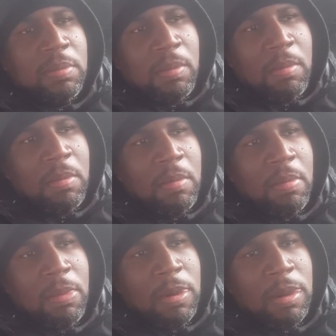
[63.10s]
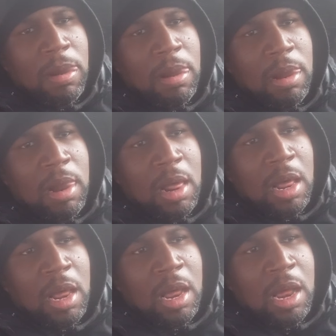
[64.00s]

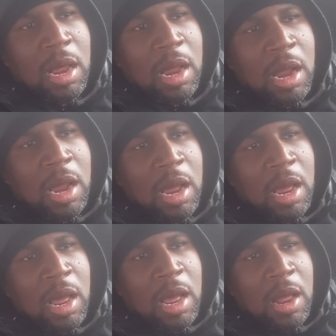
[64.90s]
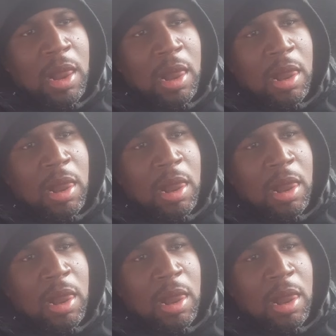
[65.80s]
Nothing is said.